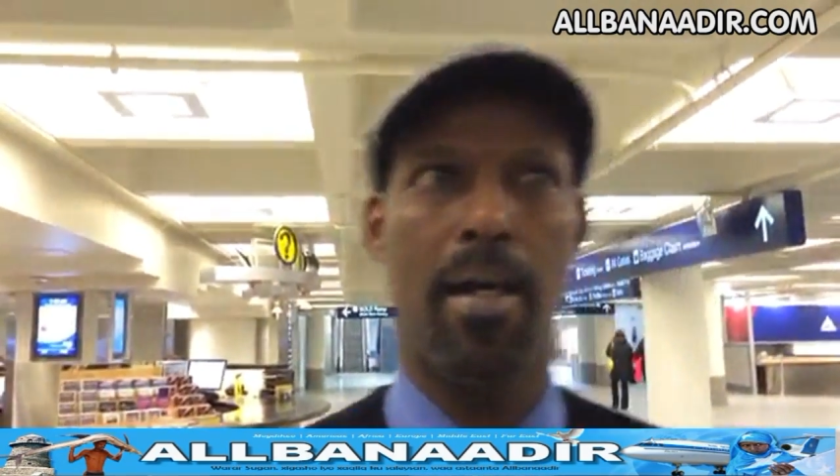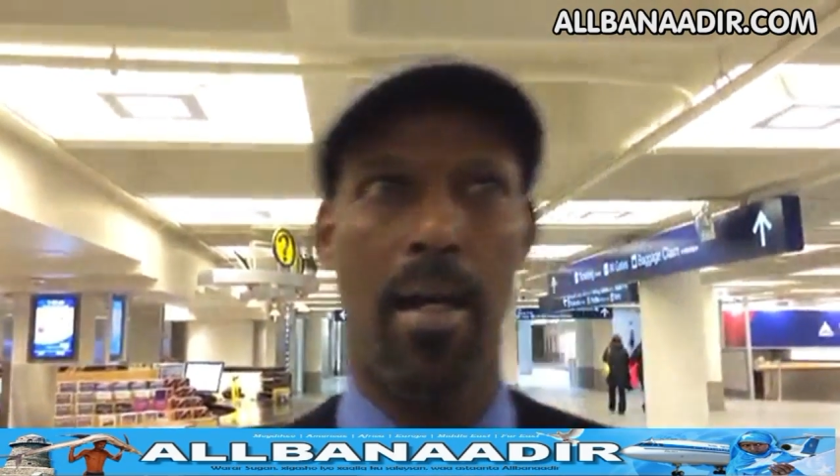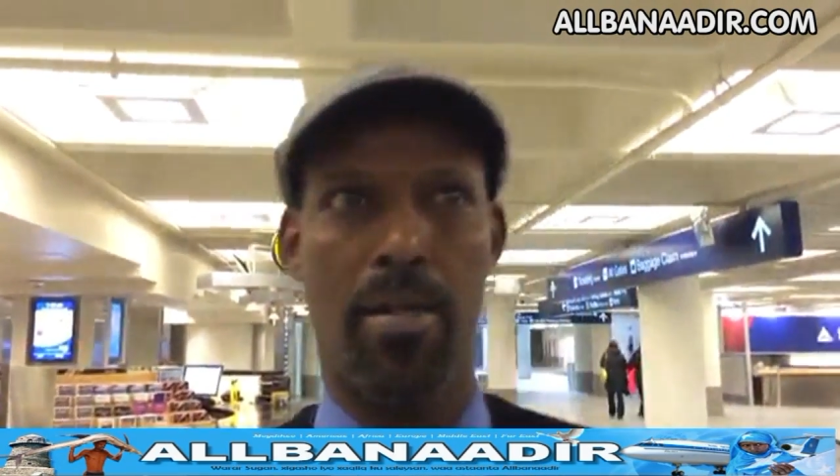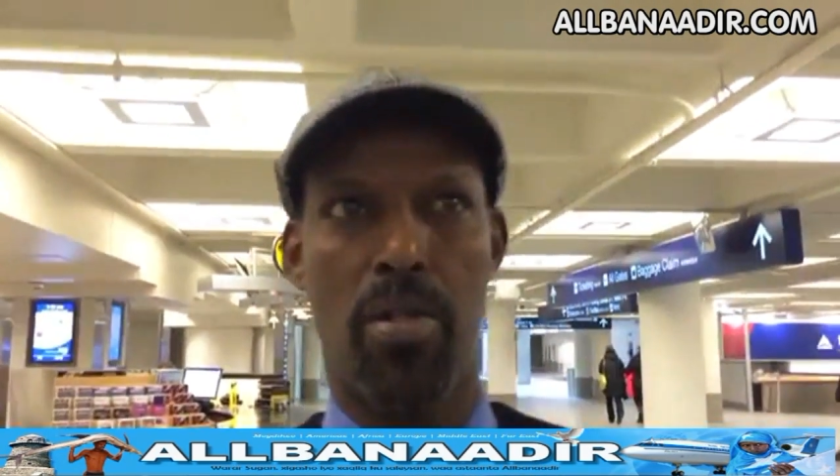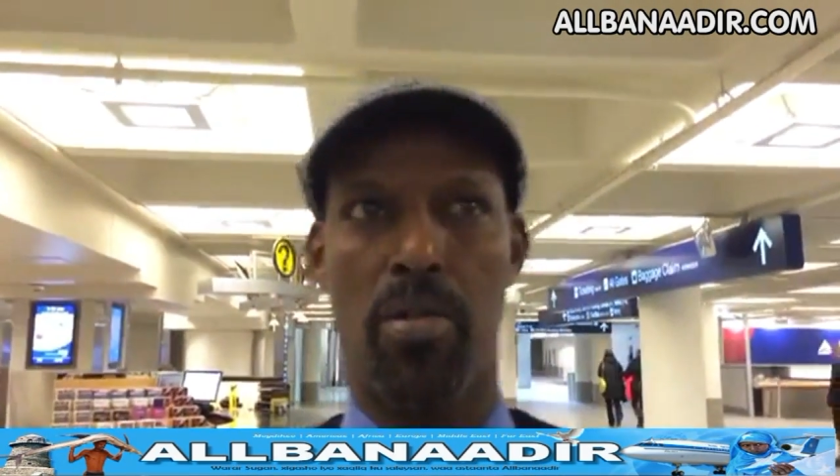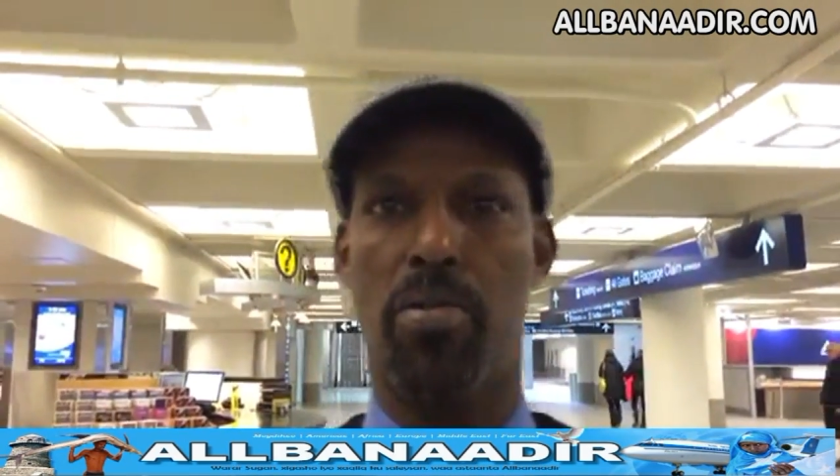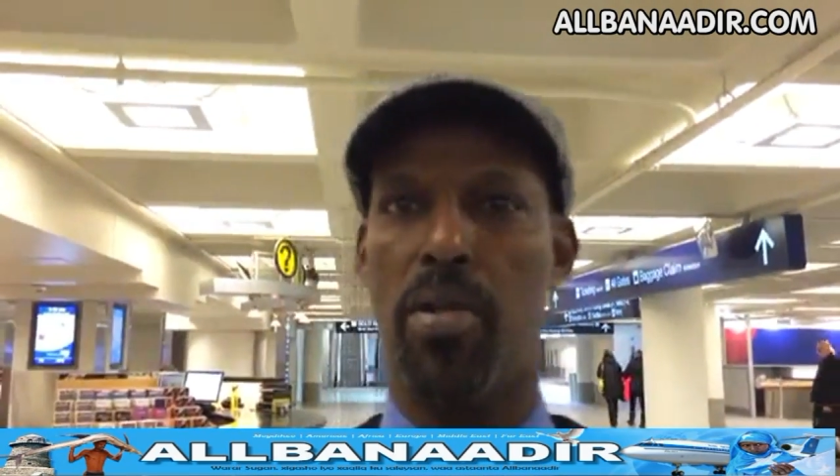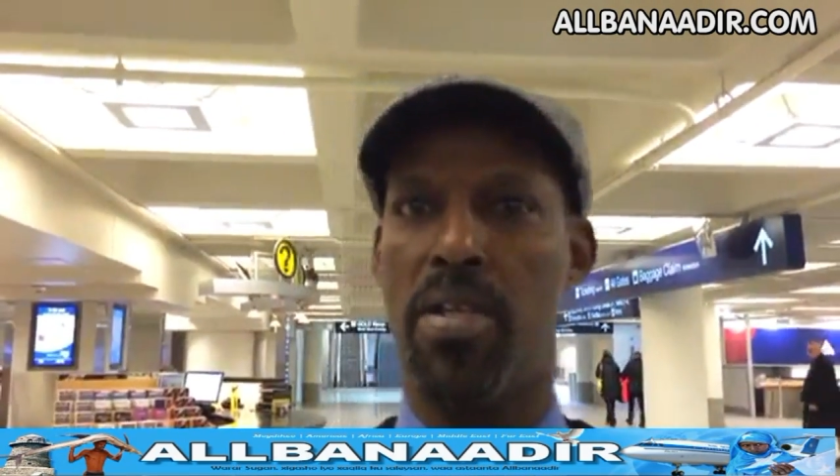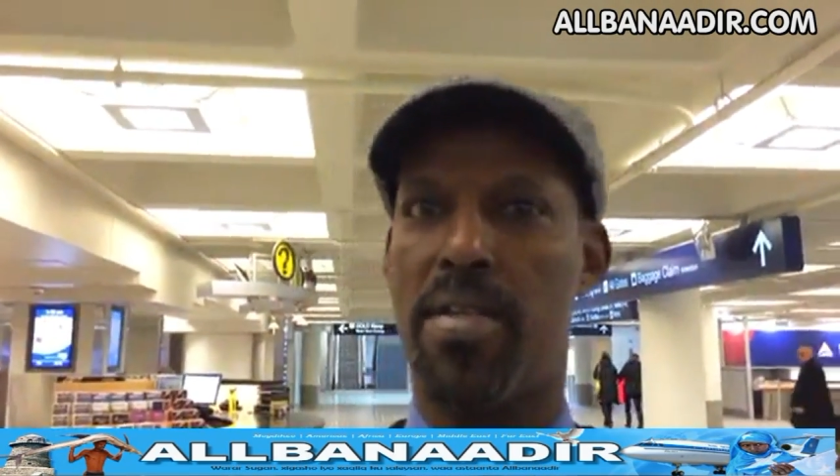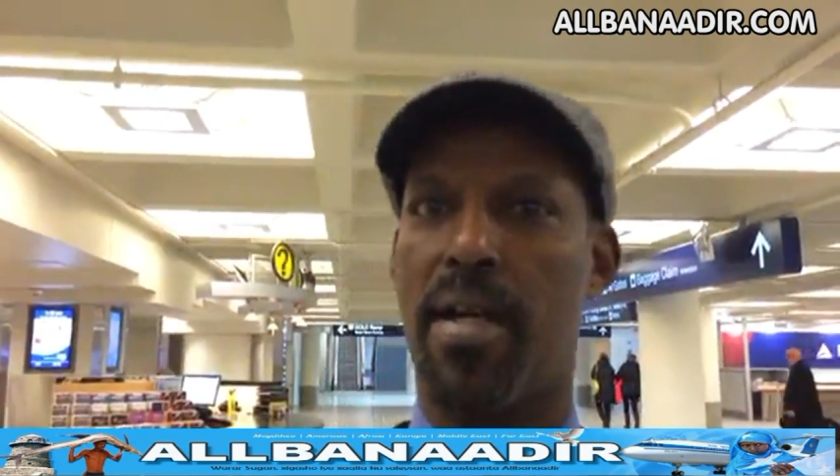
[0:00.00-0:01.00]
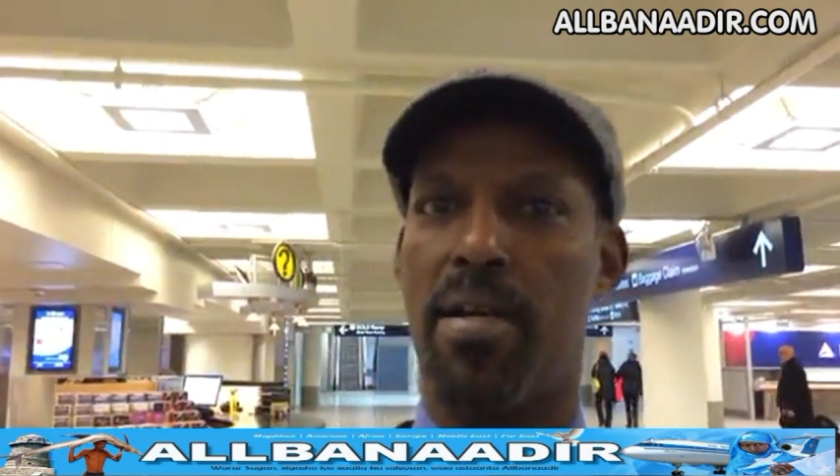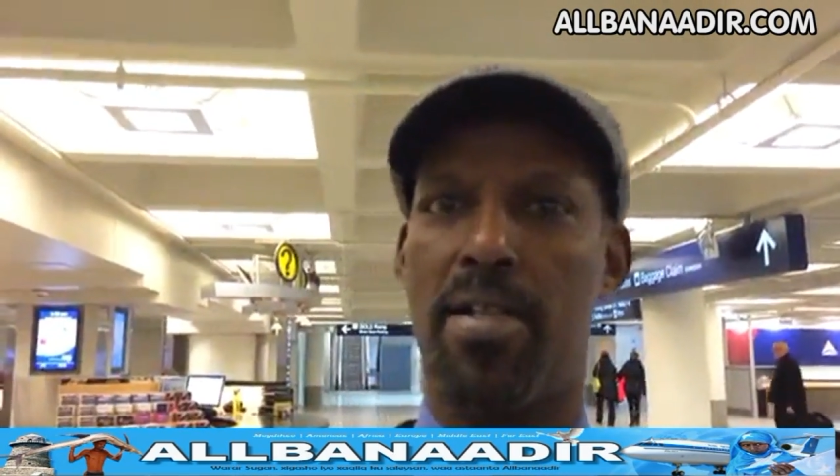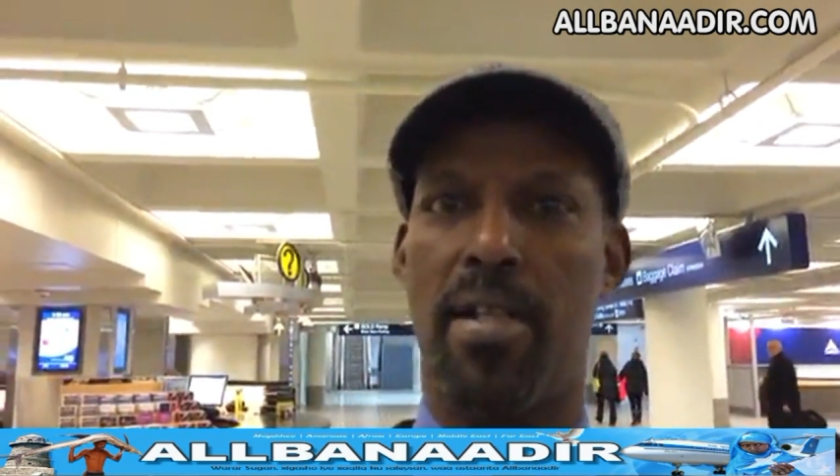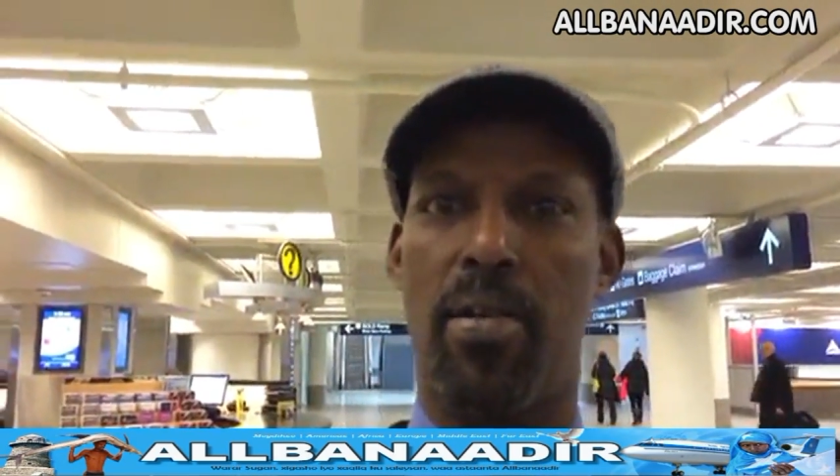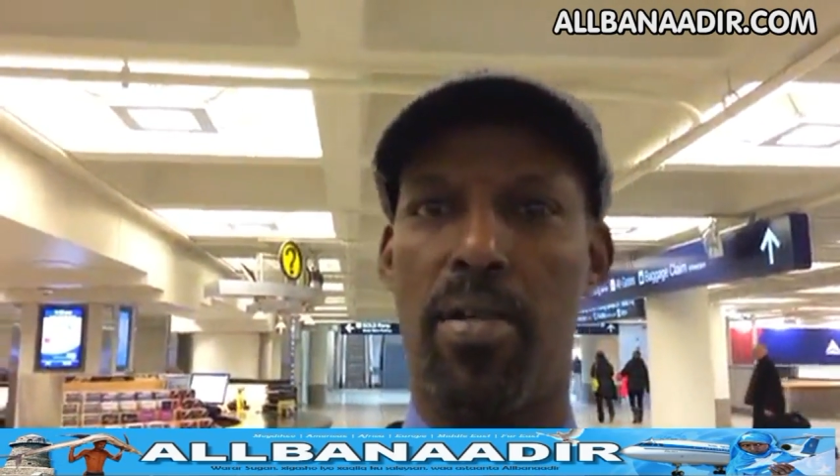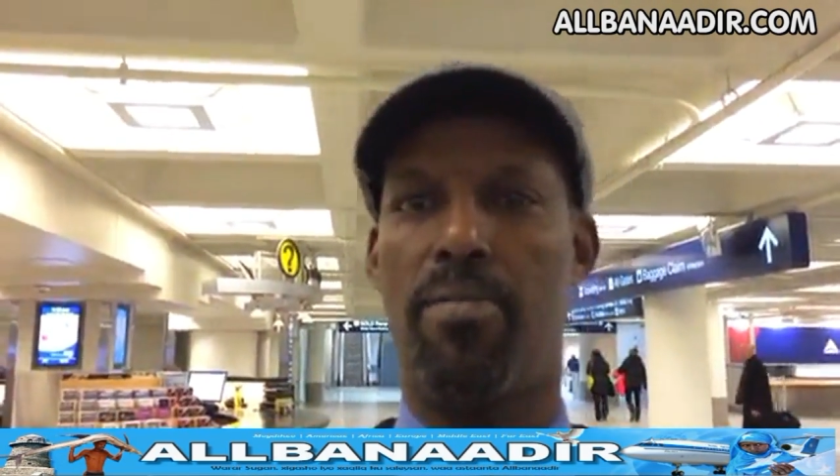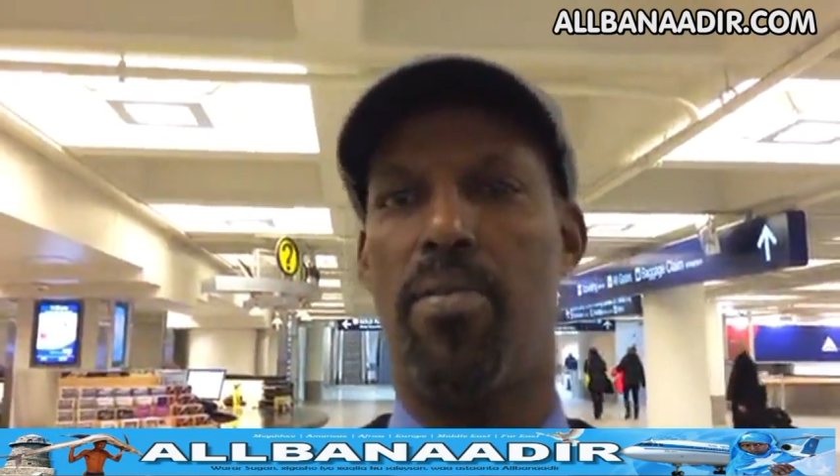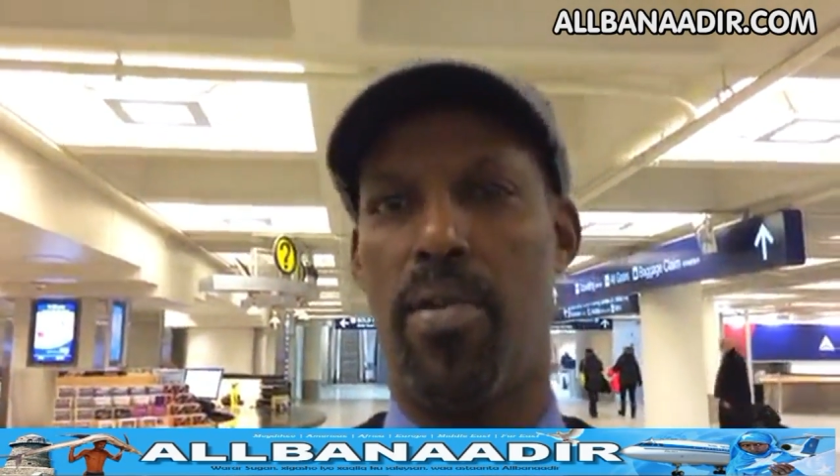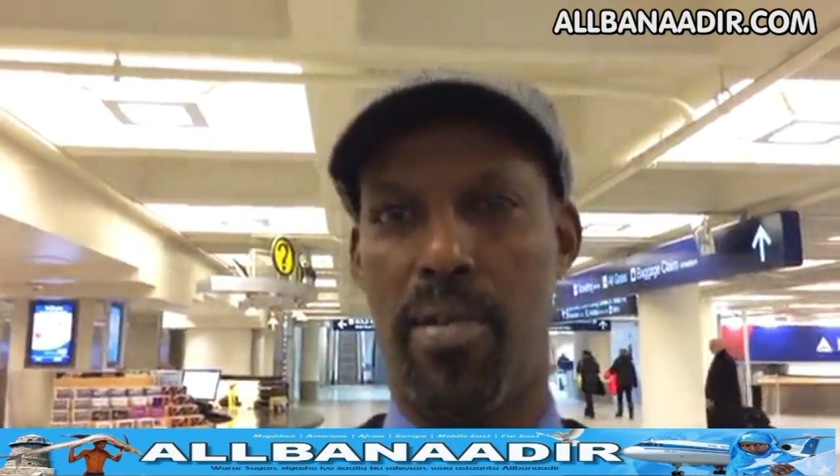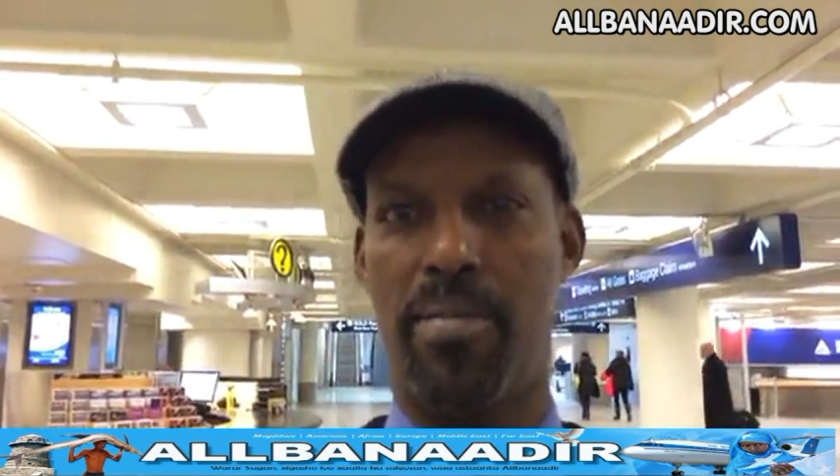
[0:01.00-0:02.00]
I, I, talked to his secretary on the
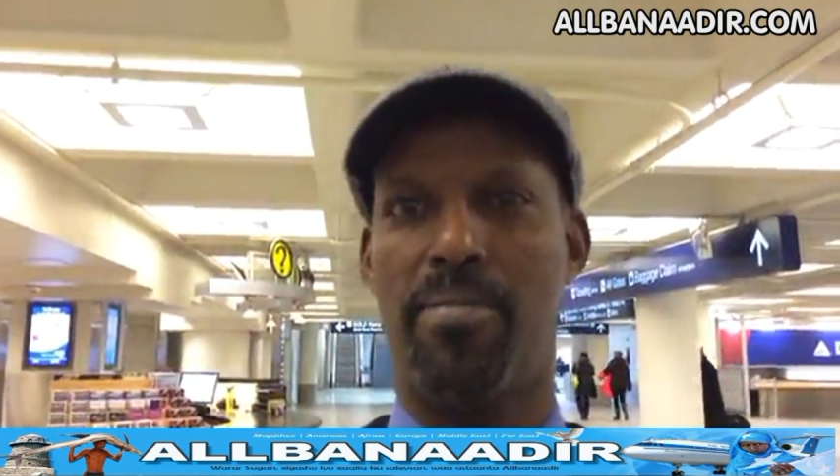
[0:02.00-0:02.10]
phone.